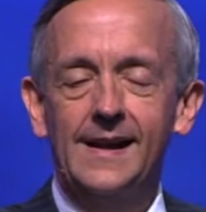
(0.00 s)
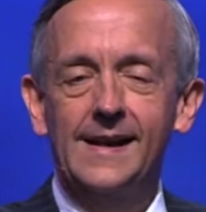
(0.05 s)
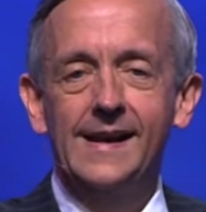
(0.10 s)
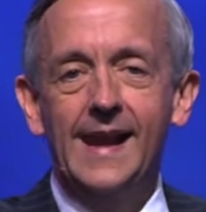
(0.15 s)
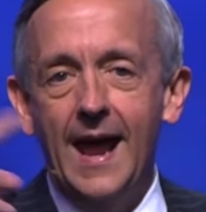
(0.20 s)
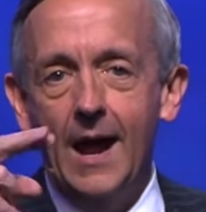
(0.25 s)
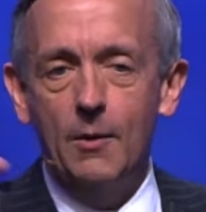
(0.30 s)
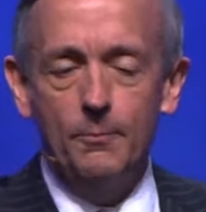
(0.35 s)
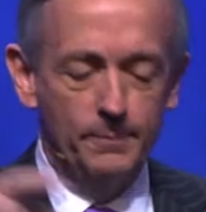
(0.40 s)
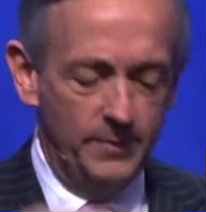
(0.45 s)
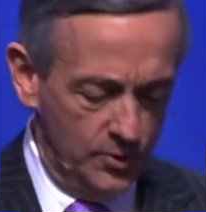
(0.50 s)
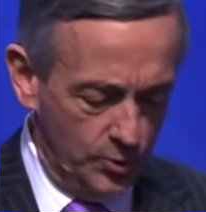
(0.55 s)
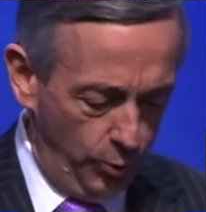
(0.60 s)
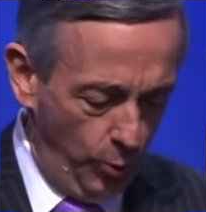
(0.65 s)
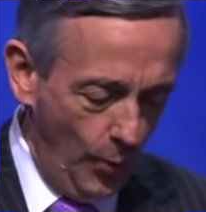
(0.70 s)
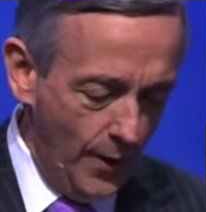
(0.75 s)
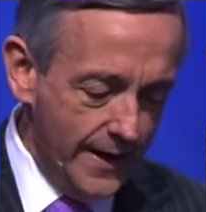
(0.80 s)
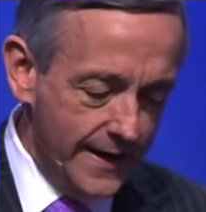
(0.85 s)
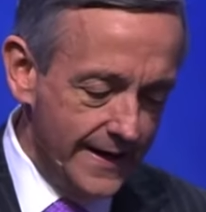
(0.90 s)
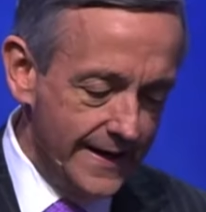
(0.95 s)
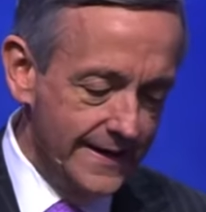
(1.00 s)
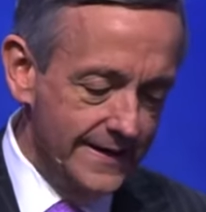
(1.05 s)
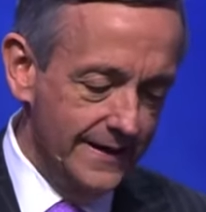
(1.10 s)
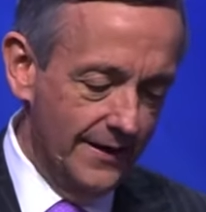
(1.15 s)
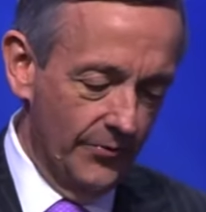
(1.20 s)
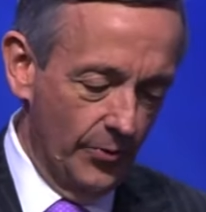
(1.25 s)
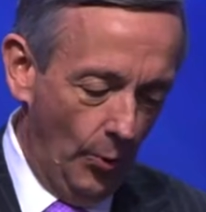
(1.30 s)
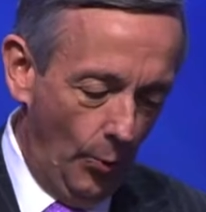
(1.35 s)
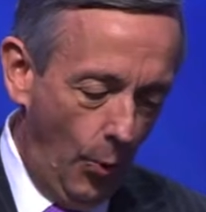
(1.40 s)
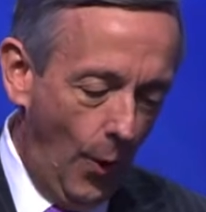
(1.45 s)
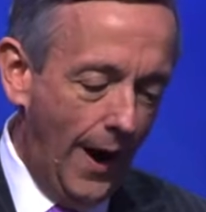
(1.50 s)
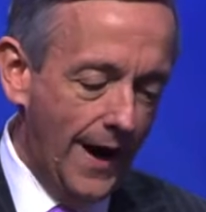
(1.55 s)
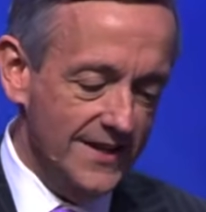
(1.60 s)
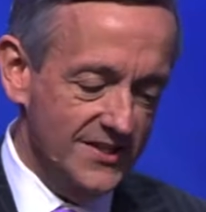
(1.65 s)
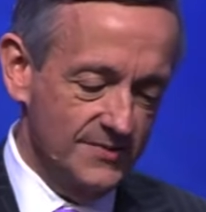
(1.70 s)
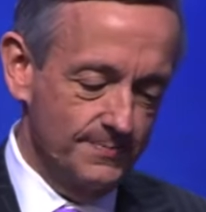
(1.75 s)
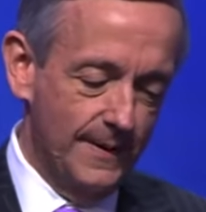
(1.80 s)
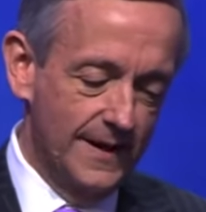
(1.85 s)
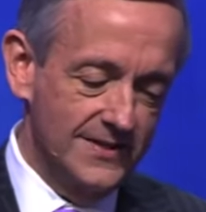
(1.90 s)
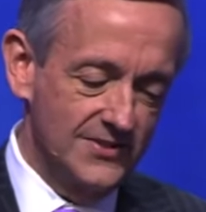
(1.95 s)
And now, between the
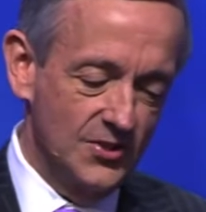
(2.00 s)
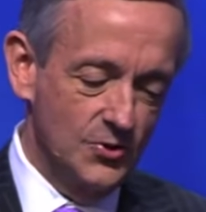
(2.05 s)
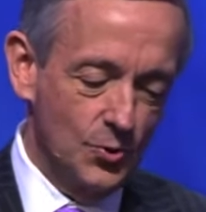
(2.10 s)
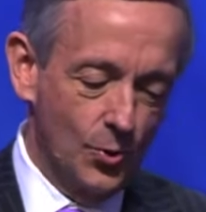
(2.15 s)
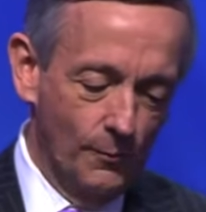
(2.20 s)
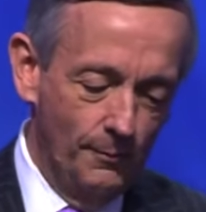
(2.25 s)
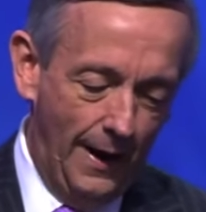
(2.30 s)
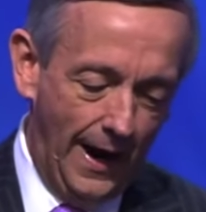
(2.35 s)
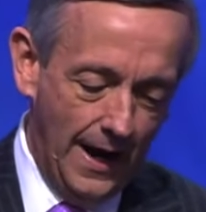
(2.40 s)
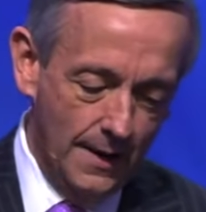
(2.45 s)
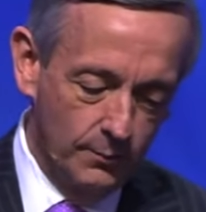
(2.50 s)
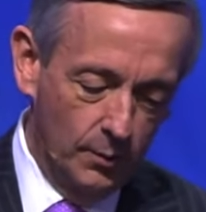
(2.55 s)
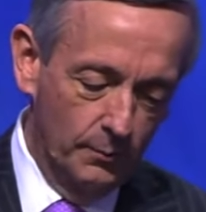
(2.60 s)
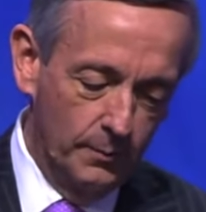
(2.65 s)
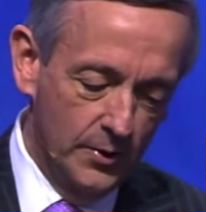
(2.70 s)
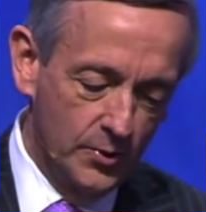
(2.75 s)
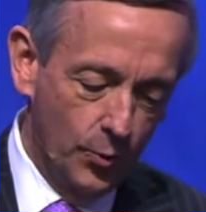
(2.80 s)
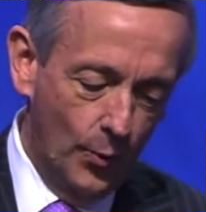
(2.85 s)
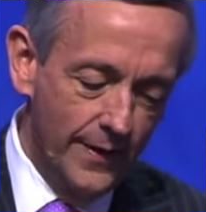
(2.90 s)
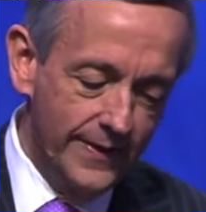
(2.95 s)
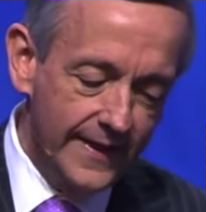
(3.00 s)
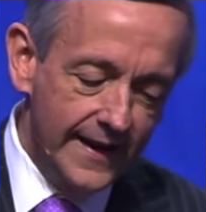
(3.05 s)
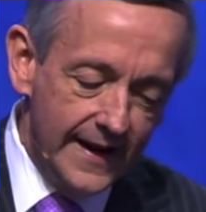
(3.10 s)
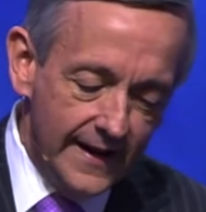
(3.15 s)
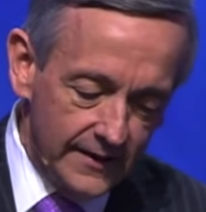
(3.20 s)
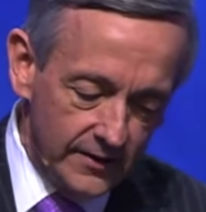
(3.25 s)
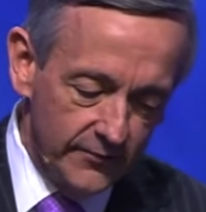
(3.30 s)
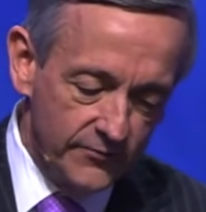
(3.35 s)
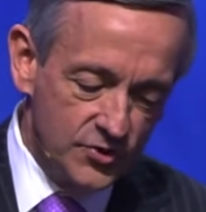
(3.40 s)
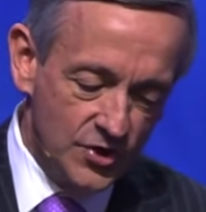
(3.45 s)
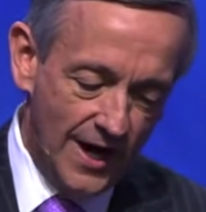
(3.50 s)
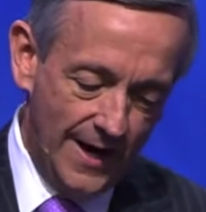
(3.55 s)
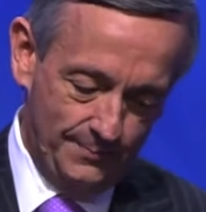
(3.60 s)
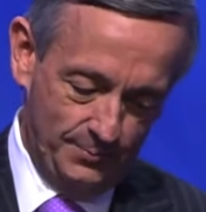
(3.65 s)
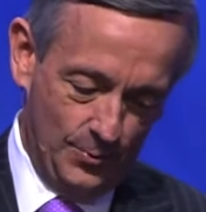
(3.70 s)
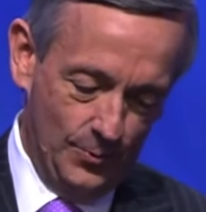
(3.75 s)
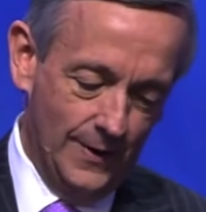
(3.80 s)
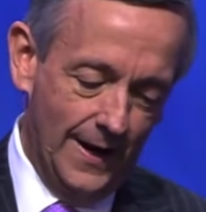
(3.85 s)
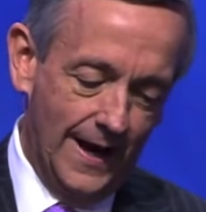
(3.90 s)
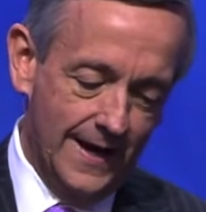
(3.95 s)
white space in your Bible, between the end of
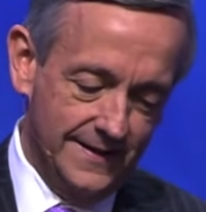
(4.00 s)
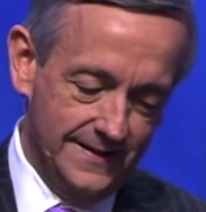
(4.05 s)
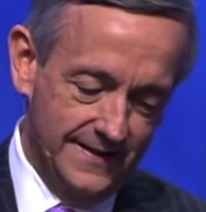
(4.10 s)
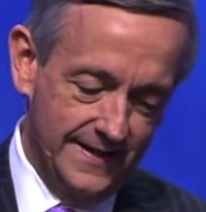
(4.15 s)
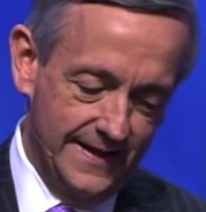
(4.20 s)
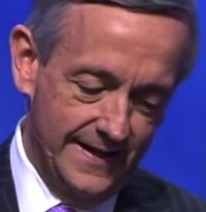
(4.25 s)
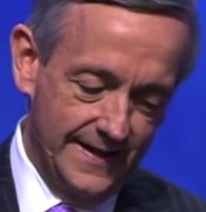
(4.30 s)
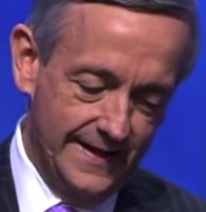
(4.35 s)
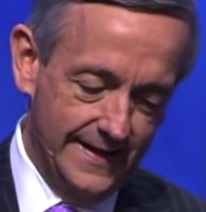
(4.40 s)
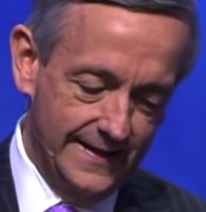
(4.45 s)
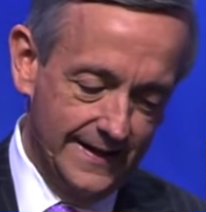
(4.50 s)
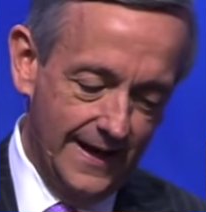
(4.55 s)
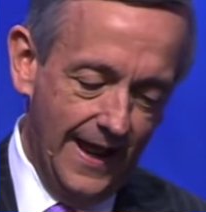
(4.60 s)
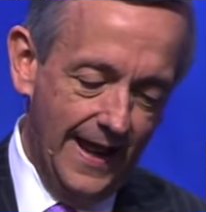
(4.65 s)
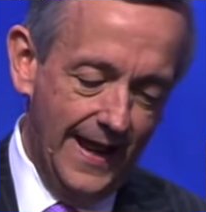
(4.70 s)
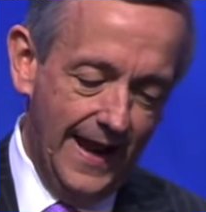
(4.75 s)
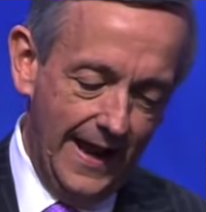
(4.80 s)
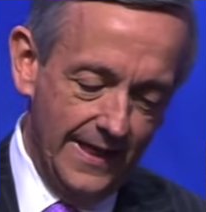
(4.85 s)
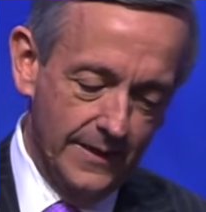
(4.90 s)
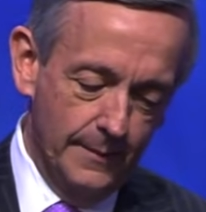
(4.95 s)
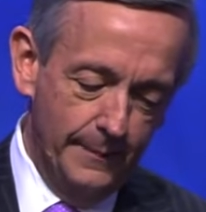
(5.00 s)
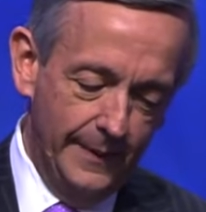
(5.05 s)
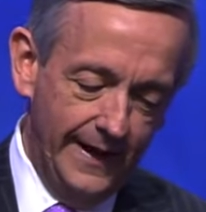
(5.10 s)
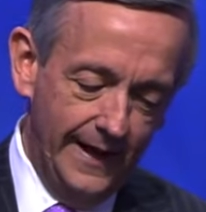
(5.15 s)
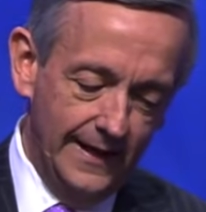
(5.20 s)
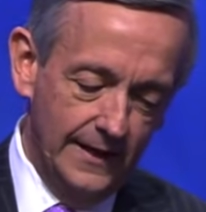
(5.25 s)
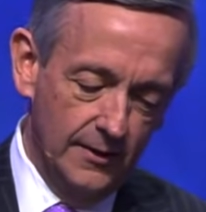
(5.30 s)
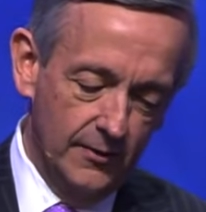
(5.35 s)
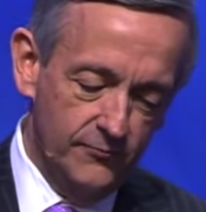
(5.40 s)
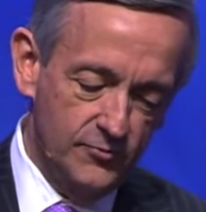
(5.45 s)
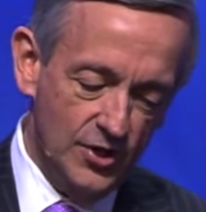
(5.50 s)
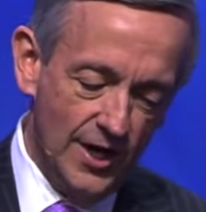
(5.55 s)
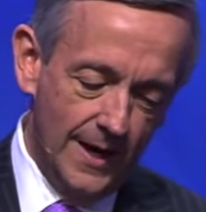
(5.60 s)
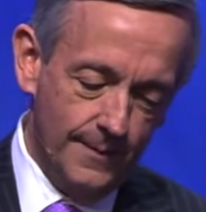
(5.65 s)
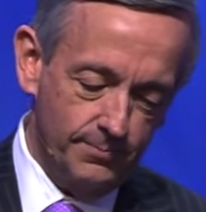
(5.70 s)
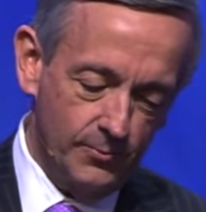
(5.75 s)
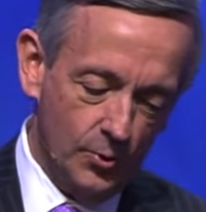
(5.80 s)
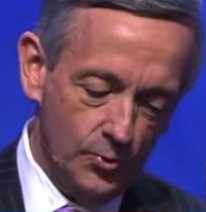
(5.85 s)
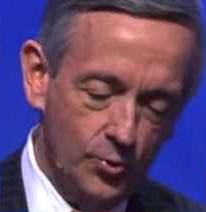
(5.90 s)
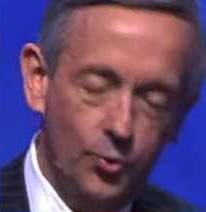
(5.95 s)
chapter nineteen and the beginning of
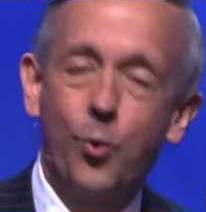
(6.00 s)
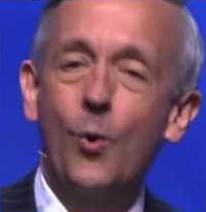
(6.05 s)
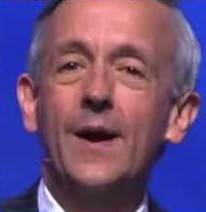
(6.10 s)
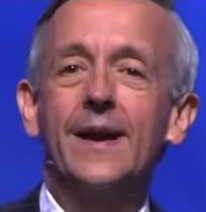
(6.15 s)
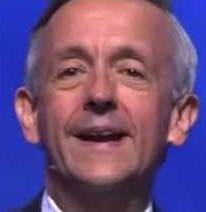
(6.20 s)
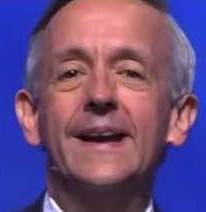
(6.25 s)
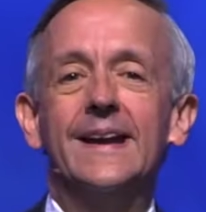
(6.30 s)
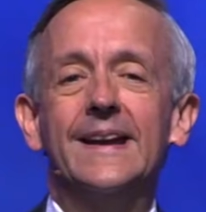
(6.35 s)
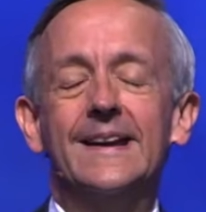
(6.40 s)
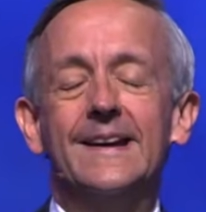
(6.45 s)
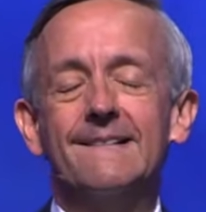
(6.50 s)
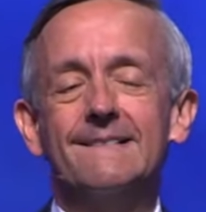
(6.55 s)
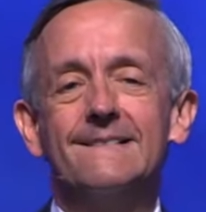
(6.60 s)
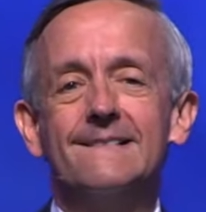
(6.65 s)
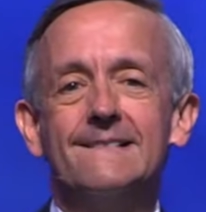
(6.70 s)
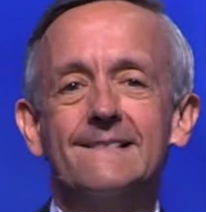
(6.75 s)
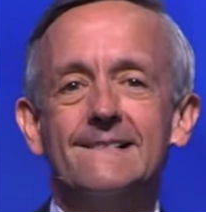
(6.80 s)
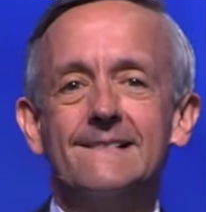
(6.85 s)
chapter twenty,